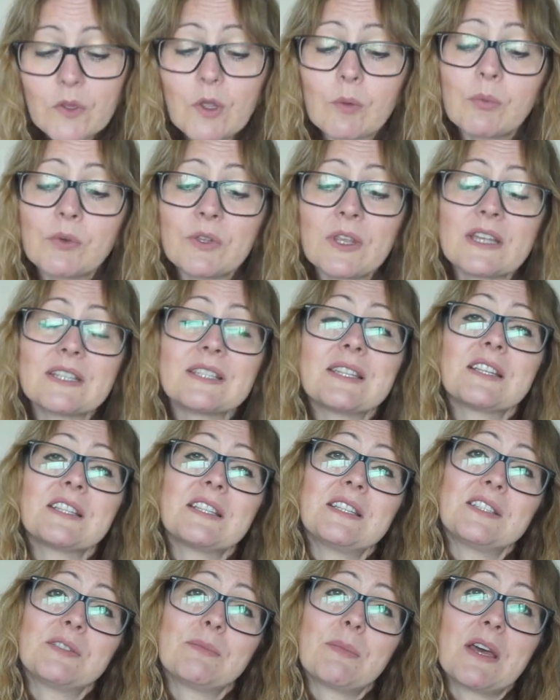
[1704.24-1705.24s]
But yes, that
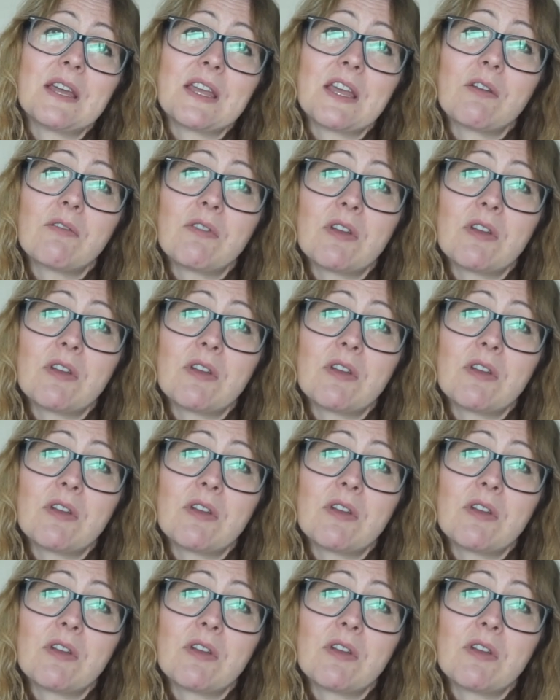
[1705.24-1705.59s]
is my